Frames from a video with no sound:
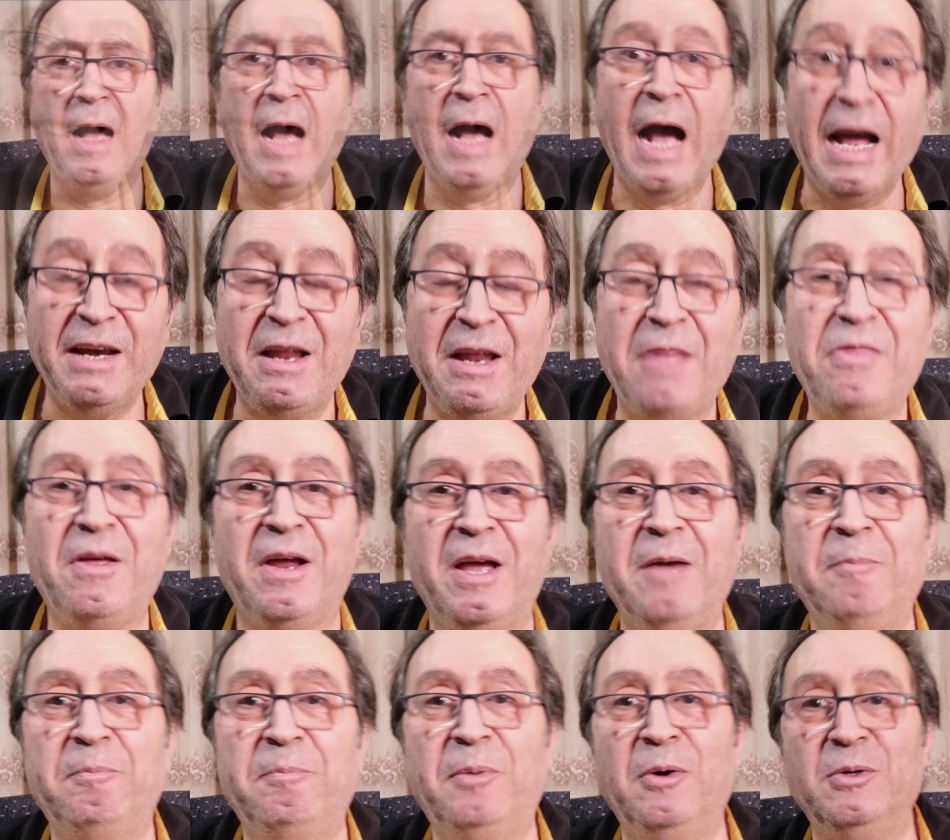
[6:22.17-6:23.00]
Another
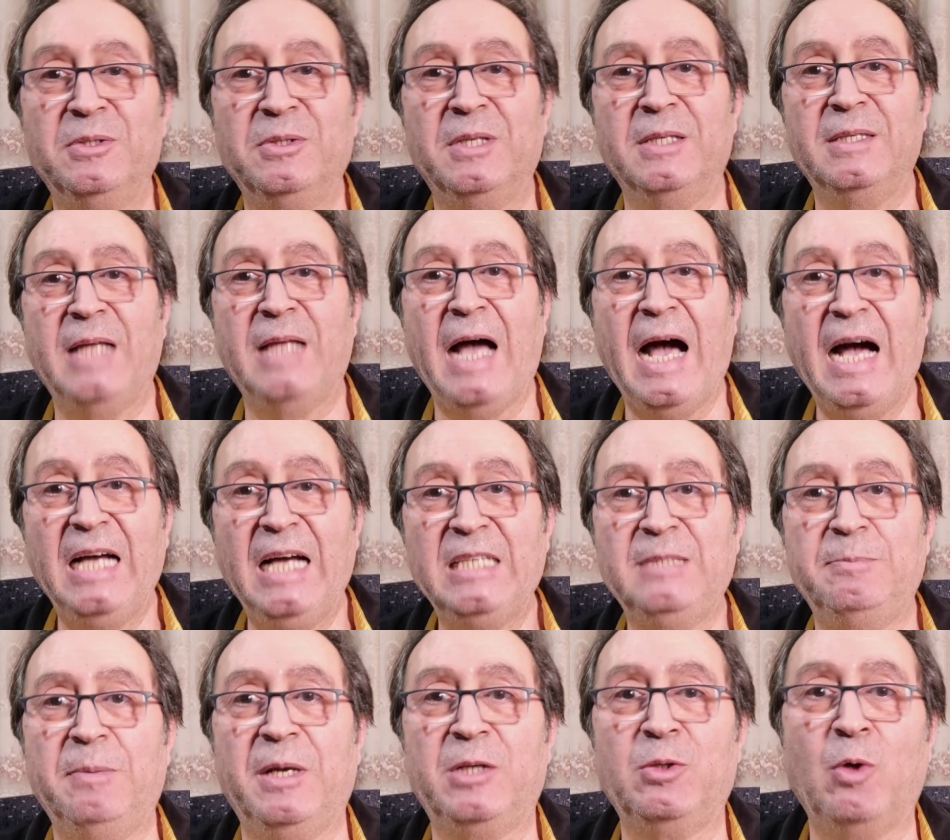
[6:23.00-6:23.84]
important
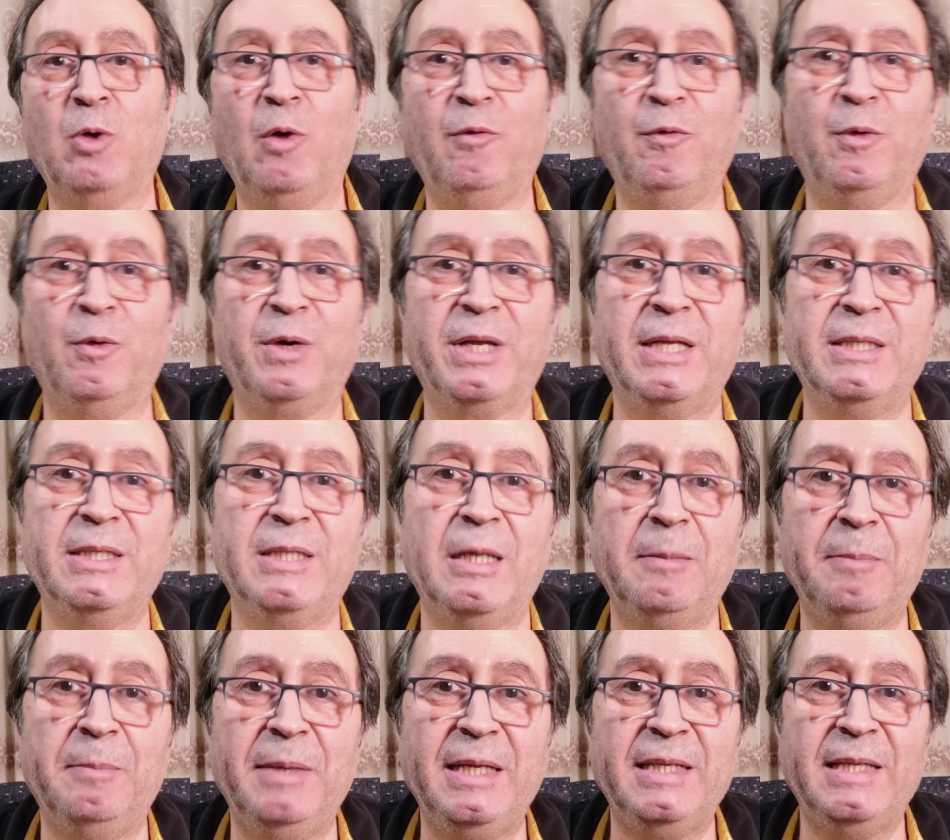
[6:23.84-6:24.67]
aspect of
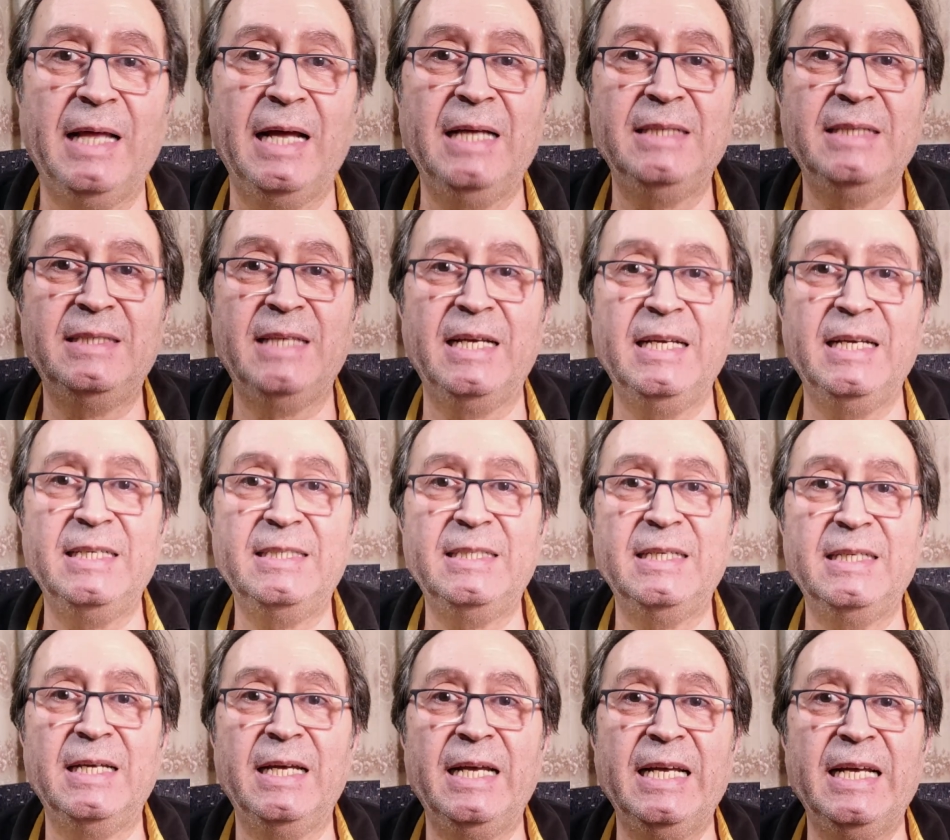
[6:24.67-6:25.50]
Oriental belly dance
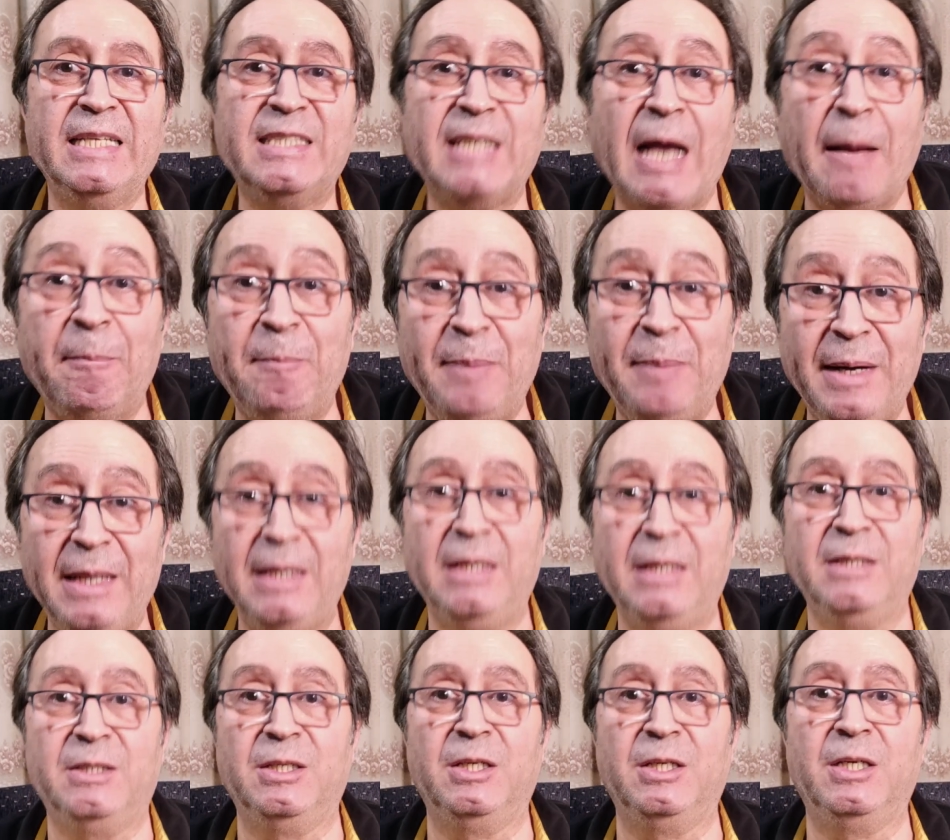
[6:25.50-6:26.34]
is its
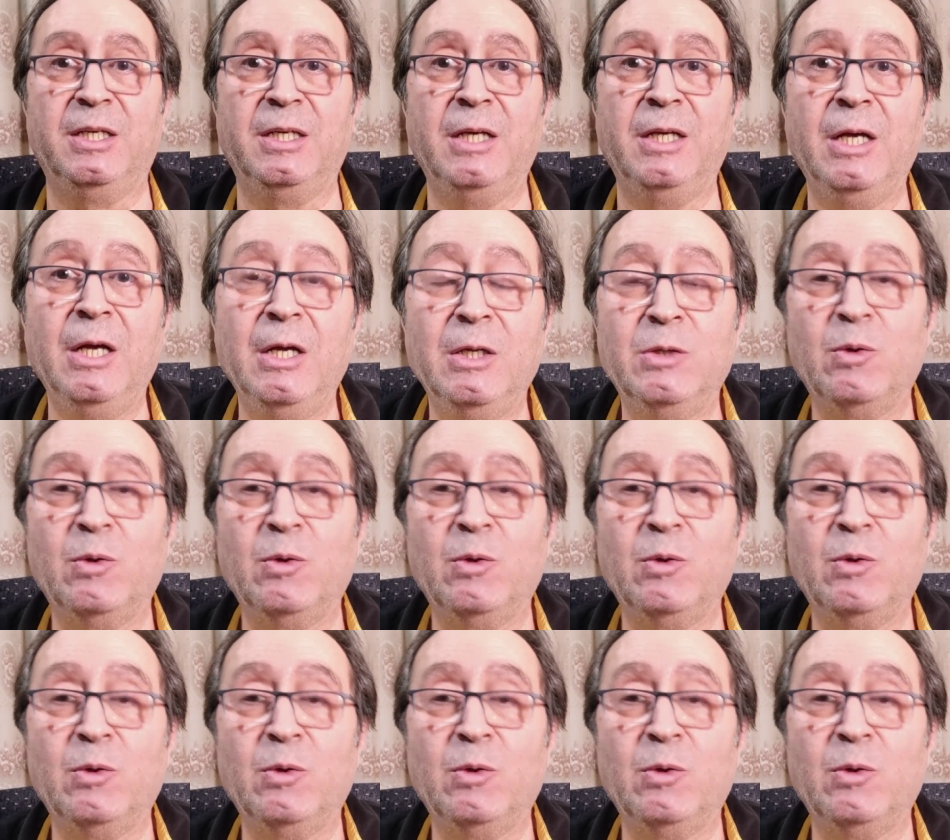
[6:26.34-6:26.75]
ability